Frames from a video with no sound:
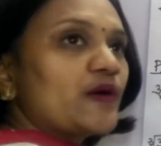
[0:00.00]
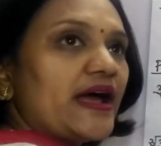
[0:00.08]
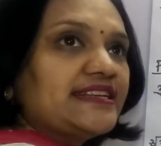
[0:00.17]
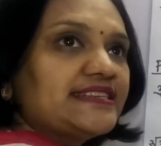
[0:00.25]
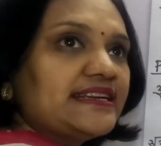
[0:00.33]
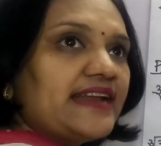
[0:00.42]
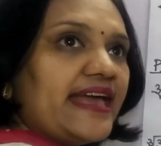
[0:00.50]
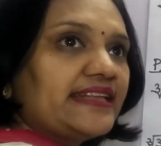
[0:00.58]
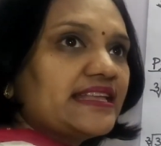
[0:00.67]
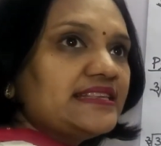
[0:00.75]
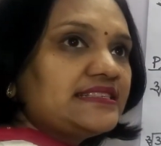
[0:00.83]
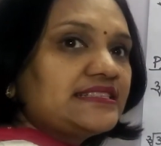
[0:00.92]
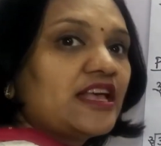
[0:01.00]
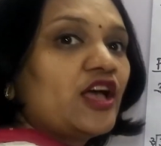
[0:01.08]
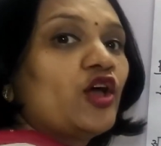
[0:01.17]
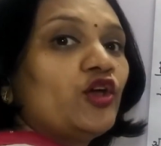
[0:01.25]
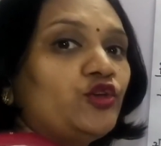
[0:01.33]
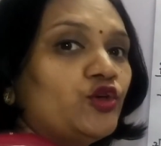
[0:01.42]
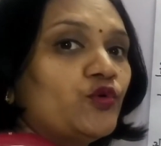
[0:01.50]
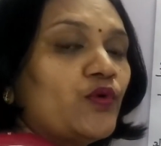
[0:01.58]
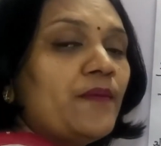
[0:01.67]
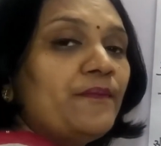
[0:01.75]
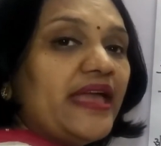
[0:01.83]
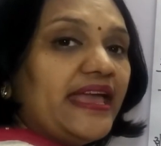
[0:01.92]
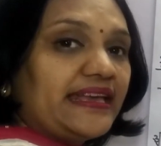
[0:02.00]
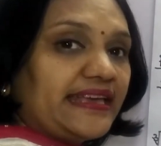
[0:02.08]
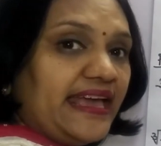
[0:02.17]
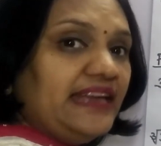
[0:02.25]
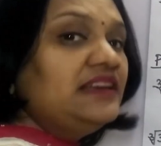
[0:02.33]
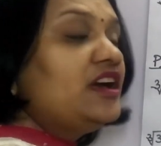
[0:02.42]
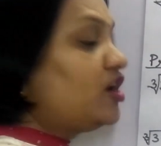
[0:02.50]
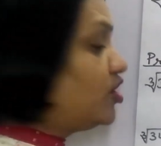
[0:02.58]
writing like this, you were making